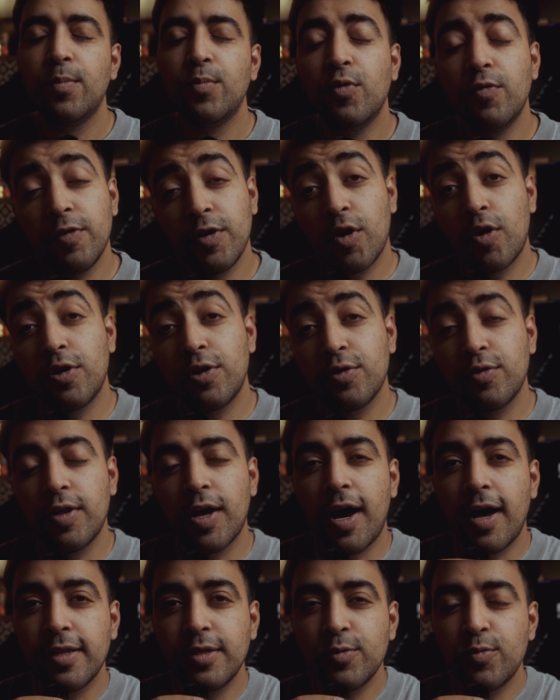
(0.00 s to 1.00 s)
Moving on to
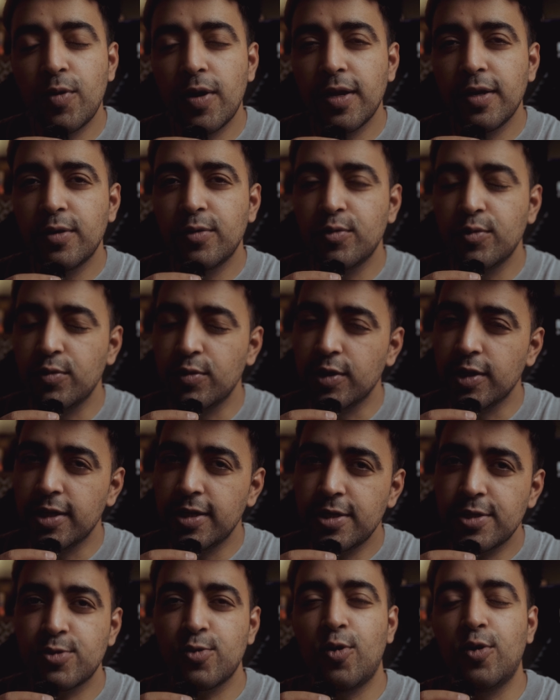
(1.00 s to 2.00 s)
the other one who
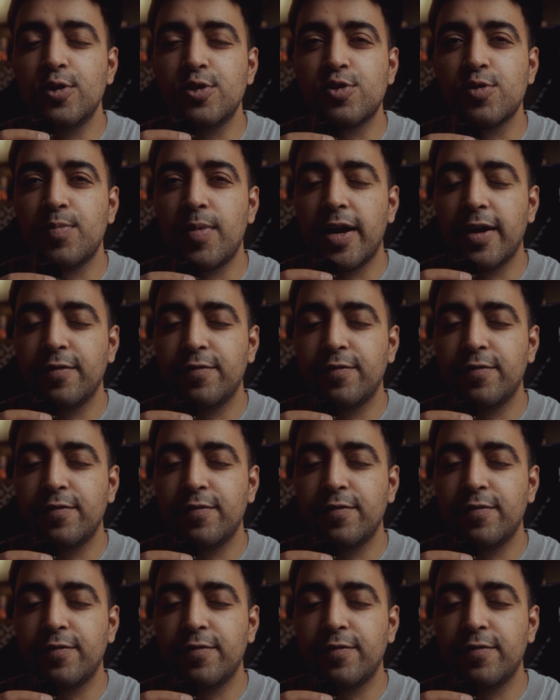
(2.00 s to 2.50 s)
is also my